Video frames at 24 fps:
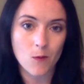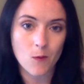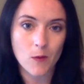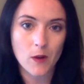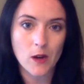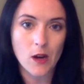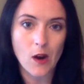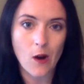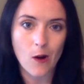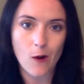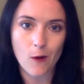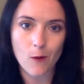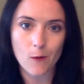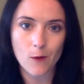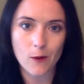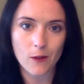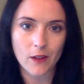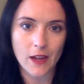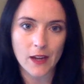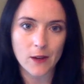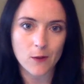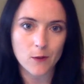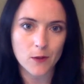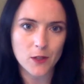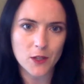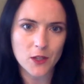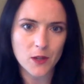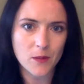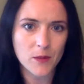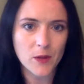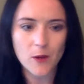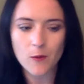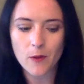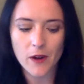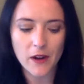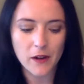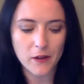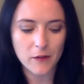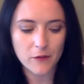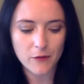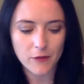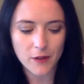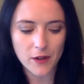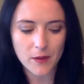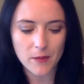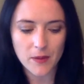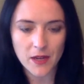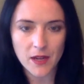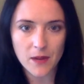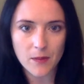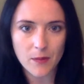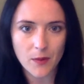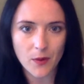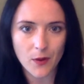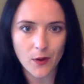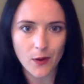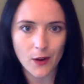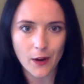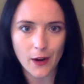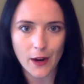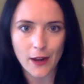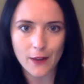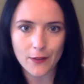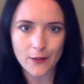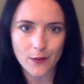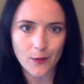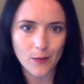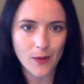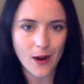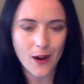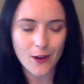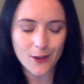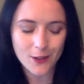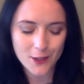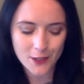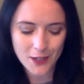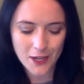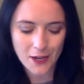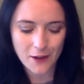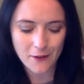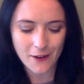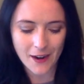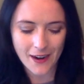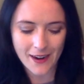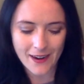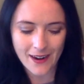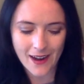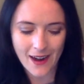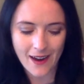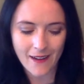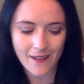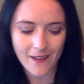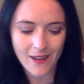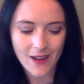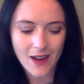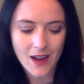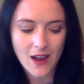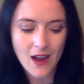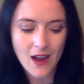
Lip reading: We all were like, we should be wearing Free People or Anthropology right now.